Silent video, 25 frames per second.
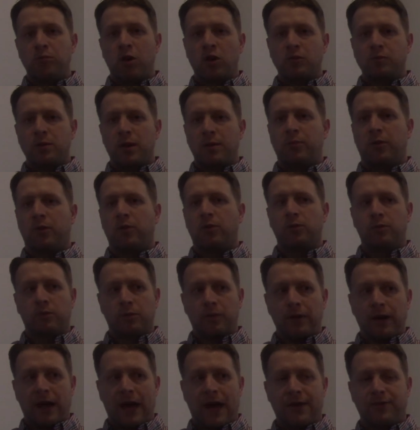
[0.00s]
Most
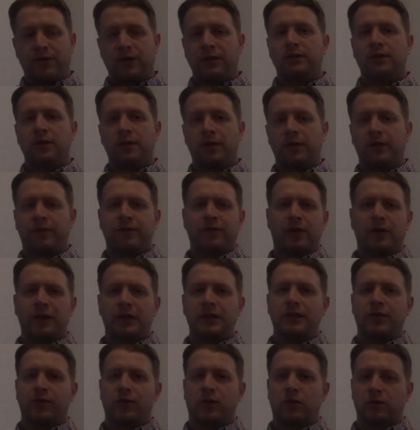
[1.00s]
people have a
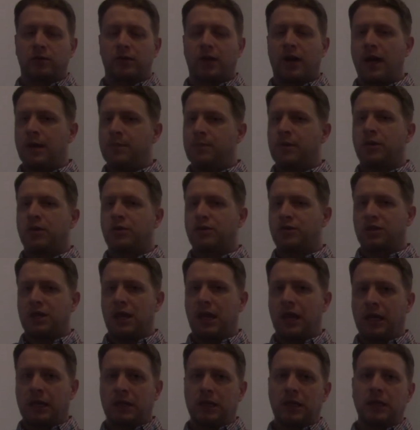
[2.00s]
fairly difficult time
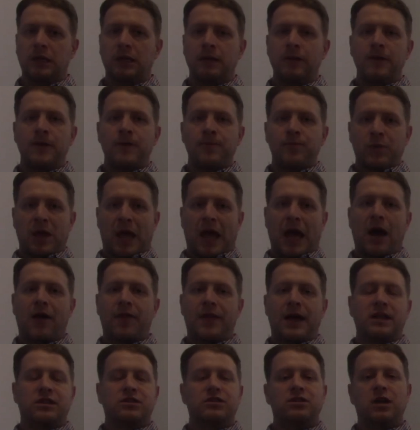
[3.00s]
understanding
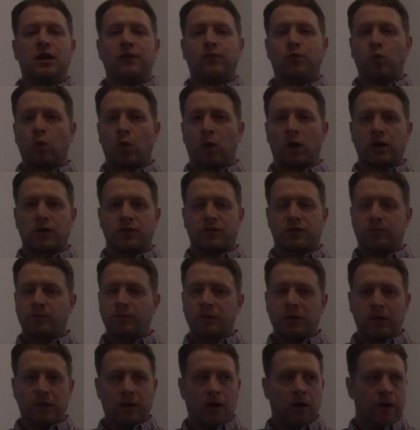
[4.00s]
how that stuff works
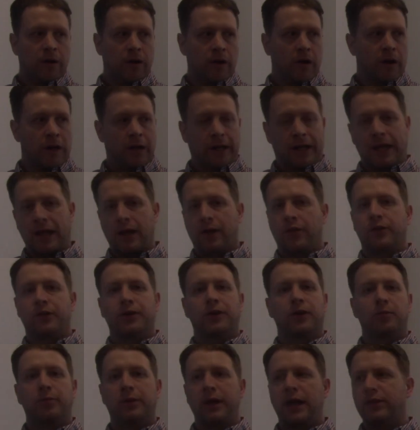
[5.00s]
on a
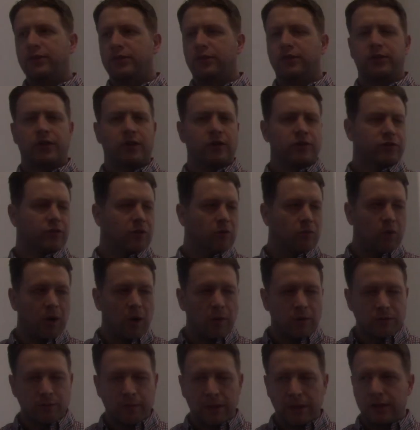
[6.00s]
calendar year basis. So
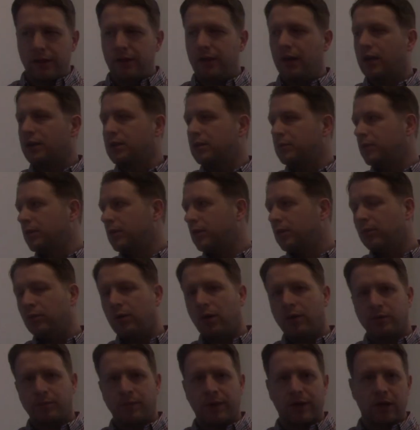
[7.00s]
what was my
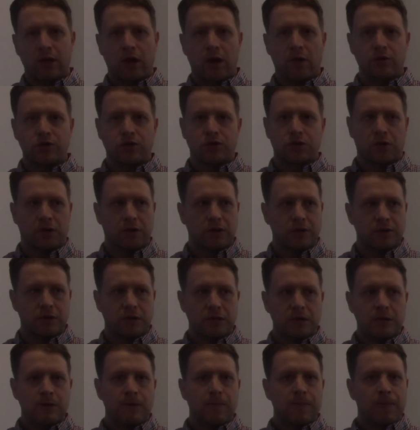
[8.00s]
deductible, what was my
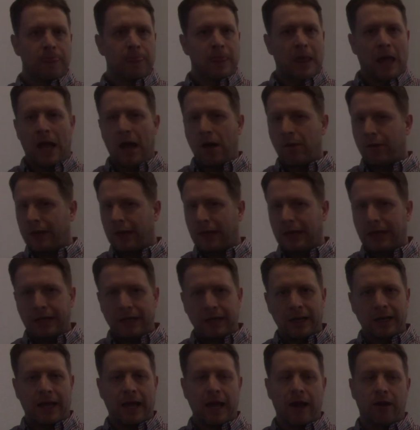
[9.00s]
co-insurance, how can I
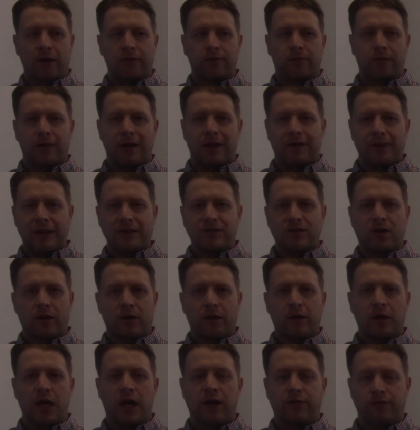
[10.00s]
get an accounting for that? That's
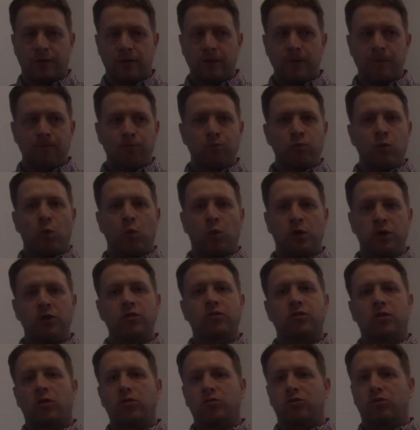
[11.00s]
hard enough. When
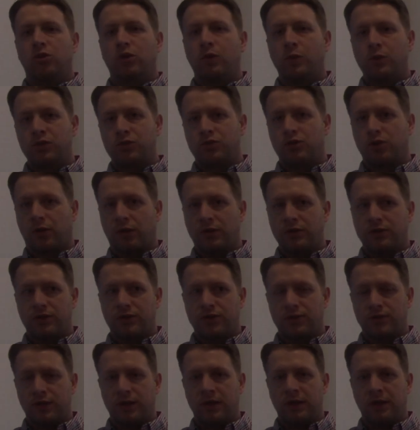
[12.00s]
you throw two
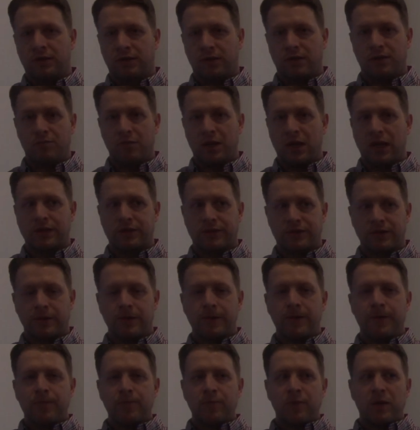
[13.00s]
insurances into the mix,
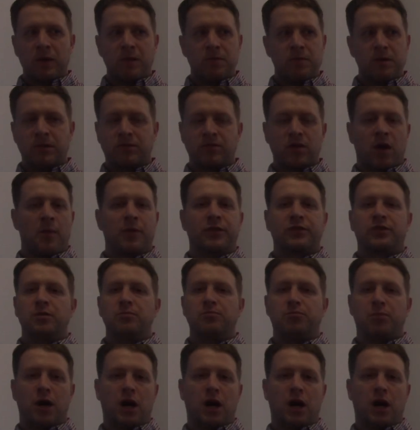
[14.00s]
it's almost